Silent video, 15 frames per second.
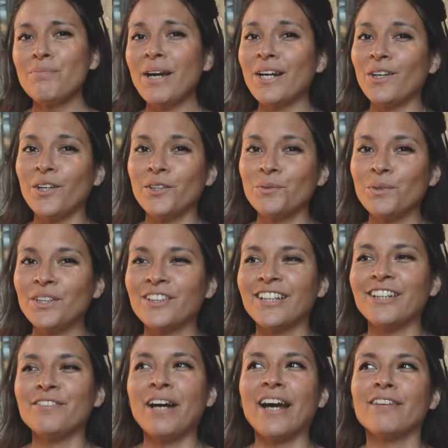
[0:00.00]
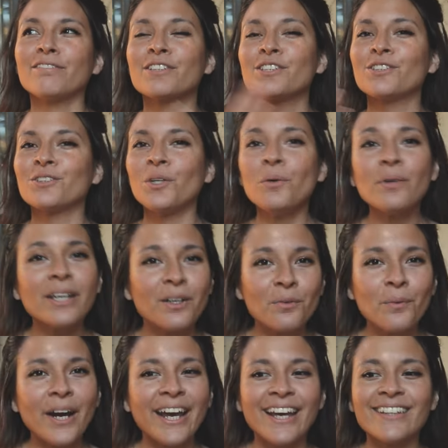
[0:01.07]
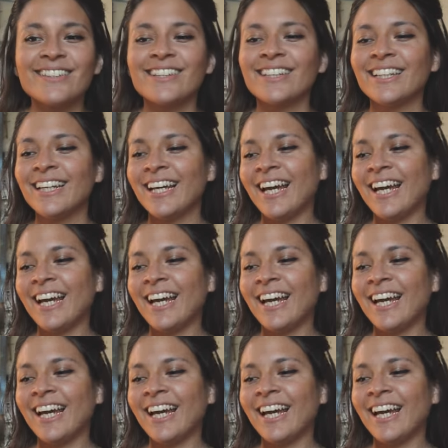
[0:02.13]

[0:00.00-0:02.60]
my artwork arrived soaking wet